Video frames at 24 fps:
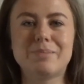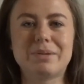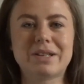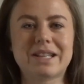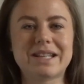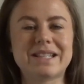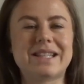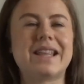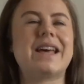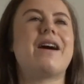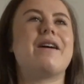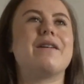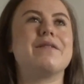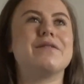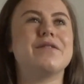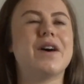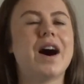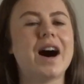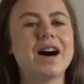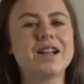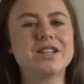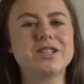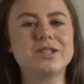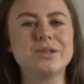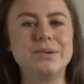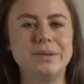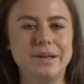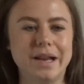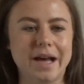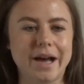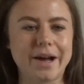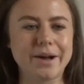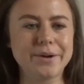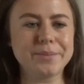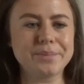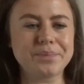because they are far too
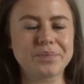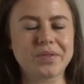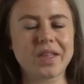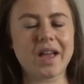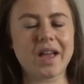low.